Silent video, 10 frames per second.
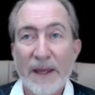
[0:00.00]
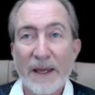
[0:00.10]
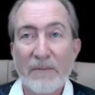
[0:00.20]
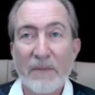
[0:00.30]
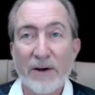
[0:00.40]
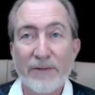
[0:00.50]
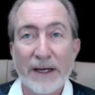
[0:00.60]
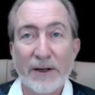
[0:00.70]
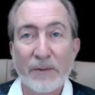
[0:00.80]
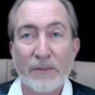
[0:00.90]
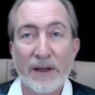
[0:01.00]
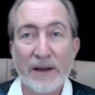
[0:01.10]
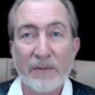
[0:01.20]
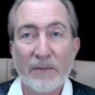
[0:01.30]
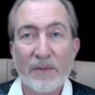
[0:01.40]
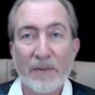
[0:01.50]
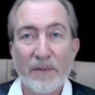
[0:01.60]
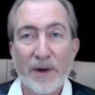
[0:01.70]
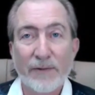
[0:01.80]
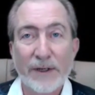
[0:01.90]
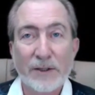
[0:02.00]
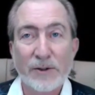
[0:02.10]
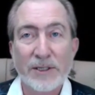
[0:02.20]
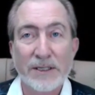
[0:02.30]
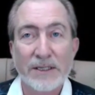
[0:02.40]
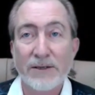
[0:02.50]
uh, our founder, uh, Mark Victor says,